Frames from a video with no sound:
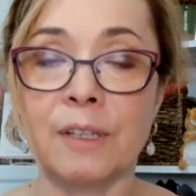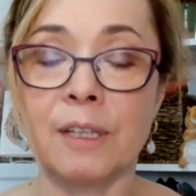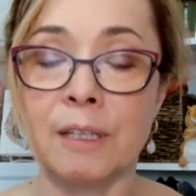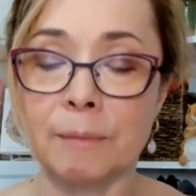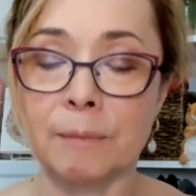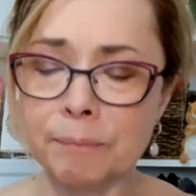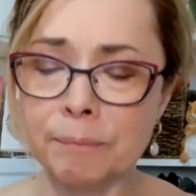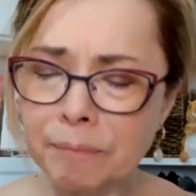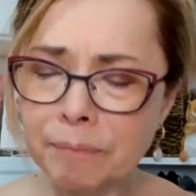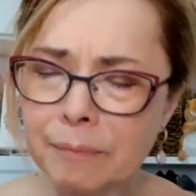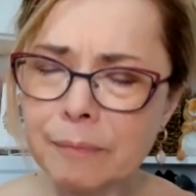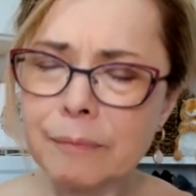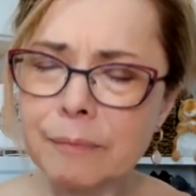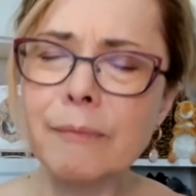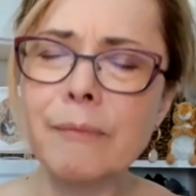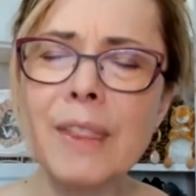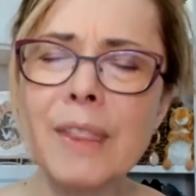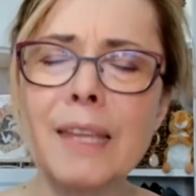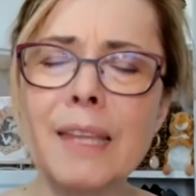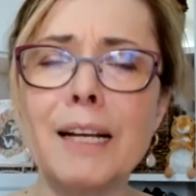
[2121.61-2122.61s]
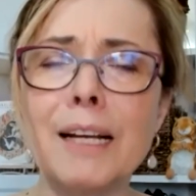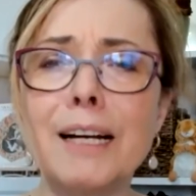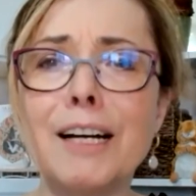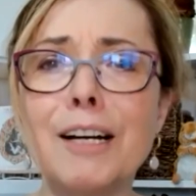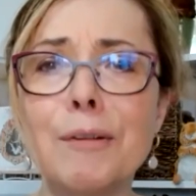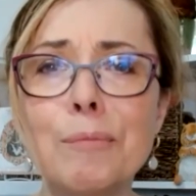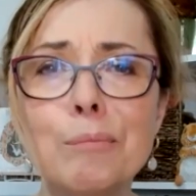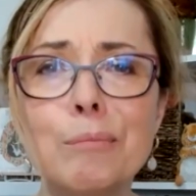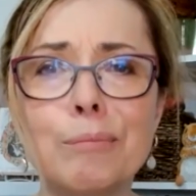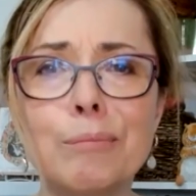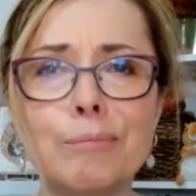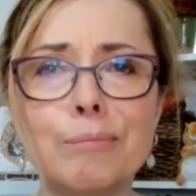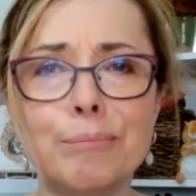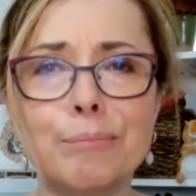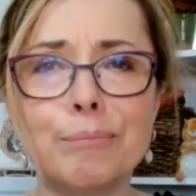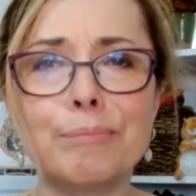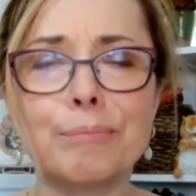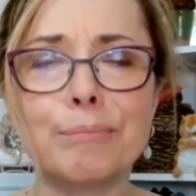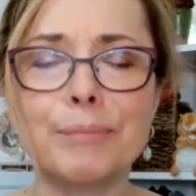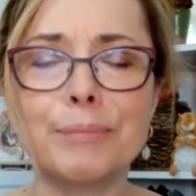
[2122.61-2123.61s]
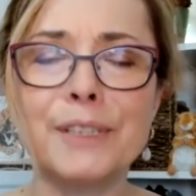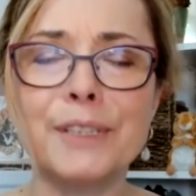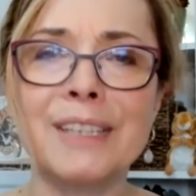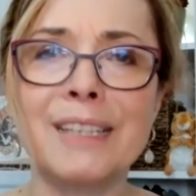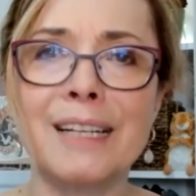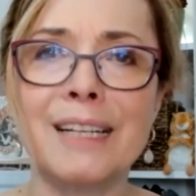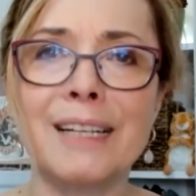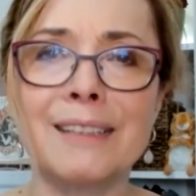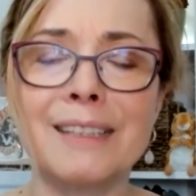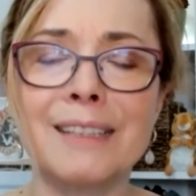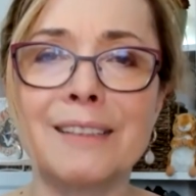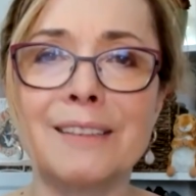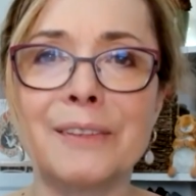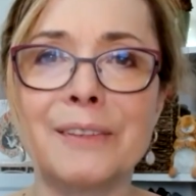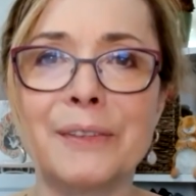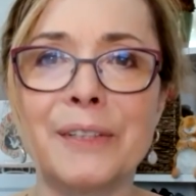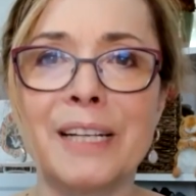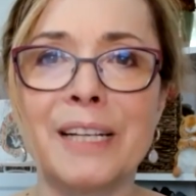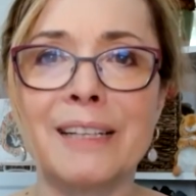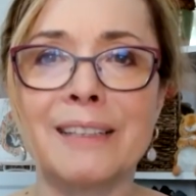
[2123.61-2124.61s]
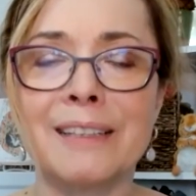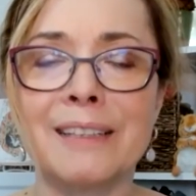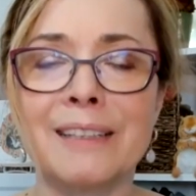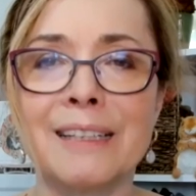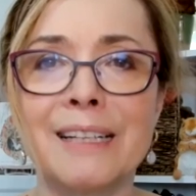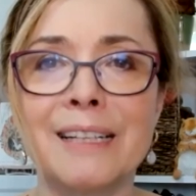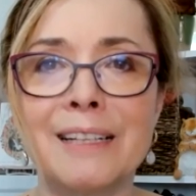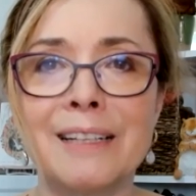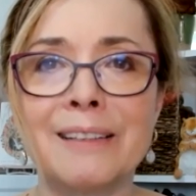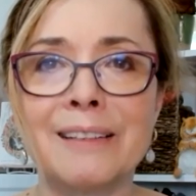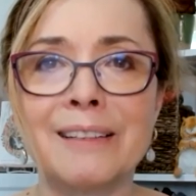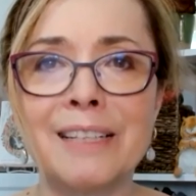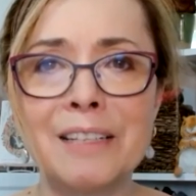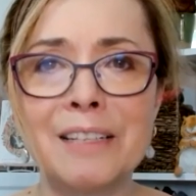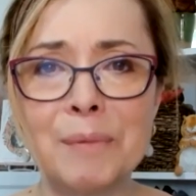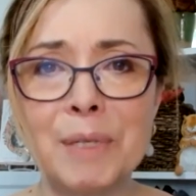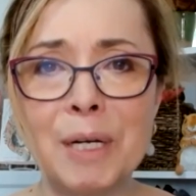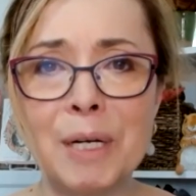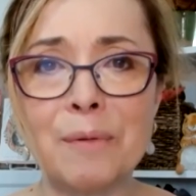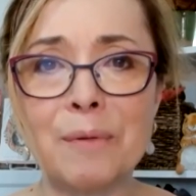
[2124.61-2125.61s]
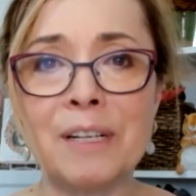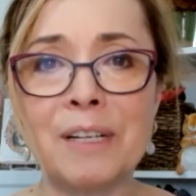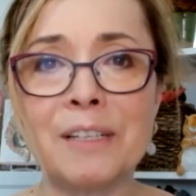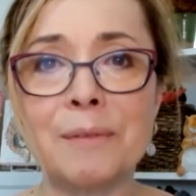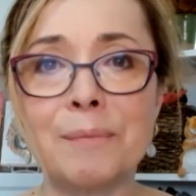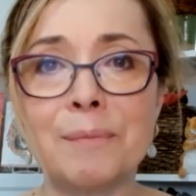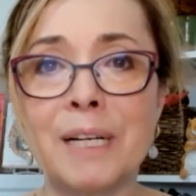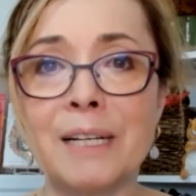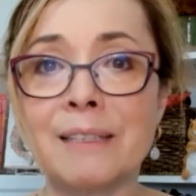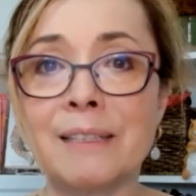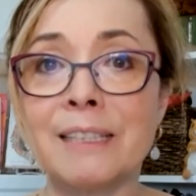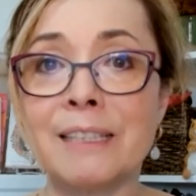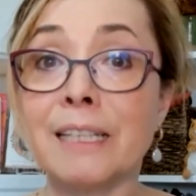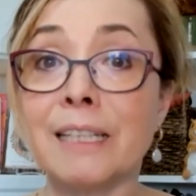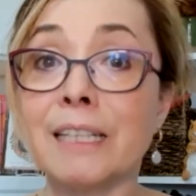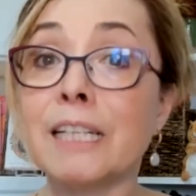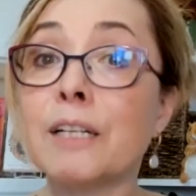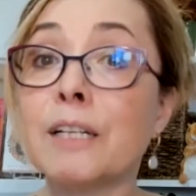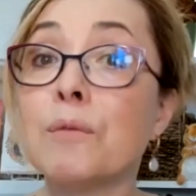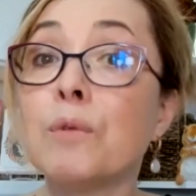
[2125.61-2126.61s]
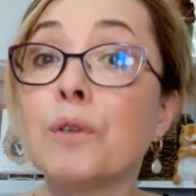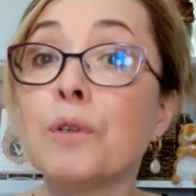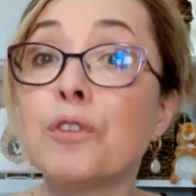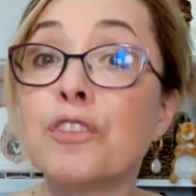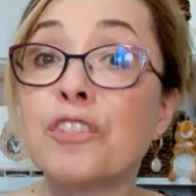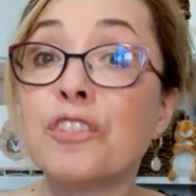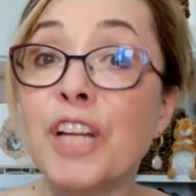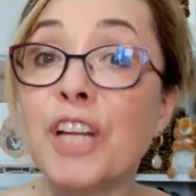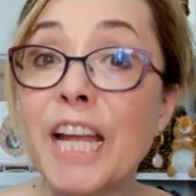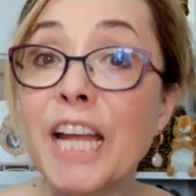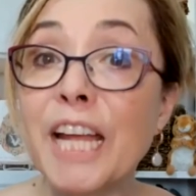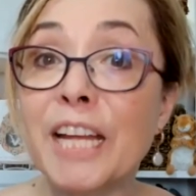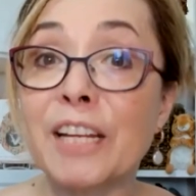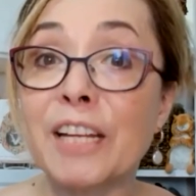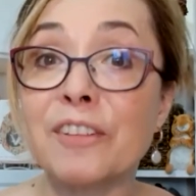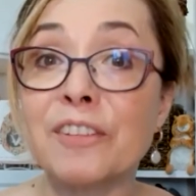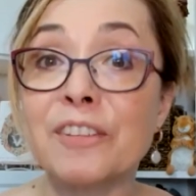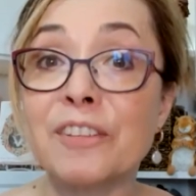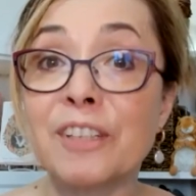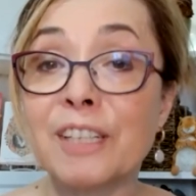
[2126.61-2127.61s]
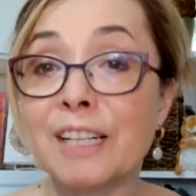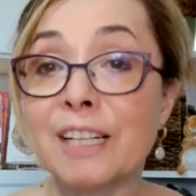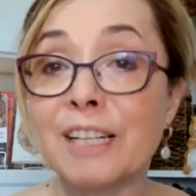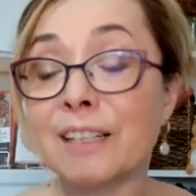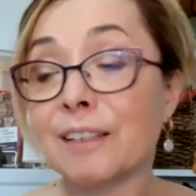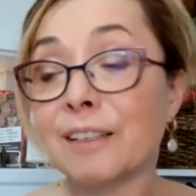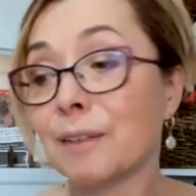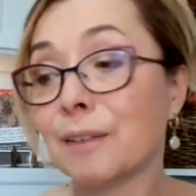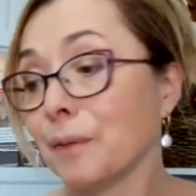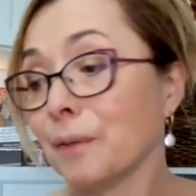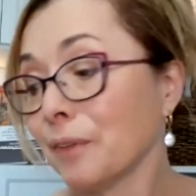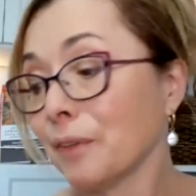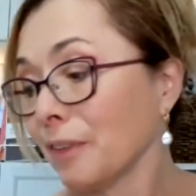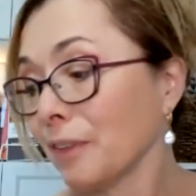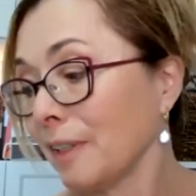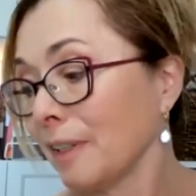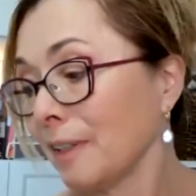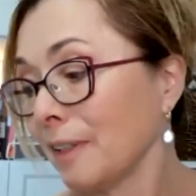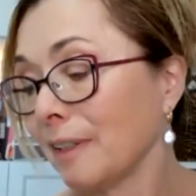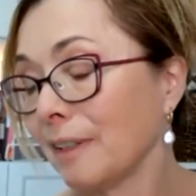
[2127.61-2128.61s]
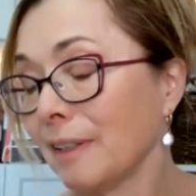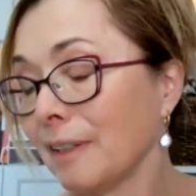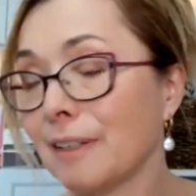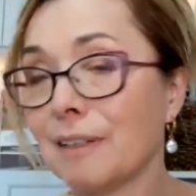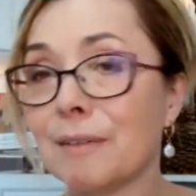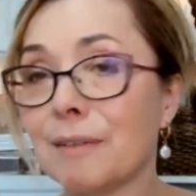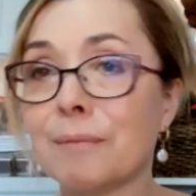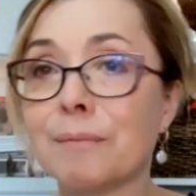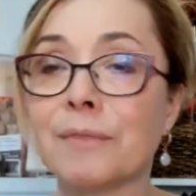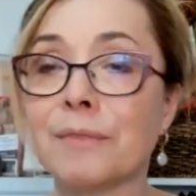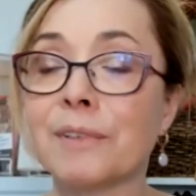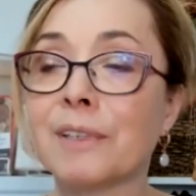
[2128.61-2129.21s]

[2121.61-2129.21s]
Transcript: Um, uh, put that in your head and think about what you might need and it will change there was a um,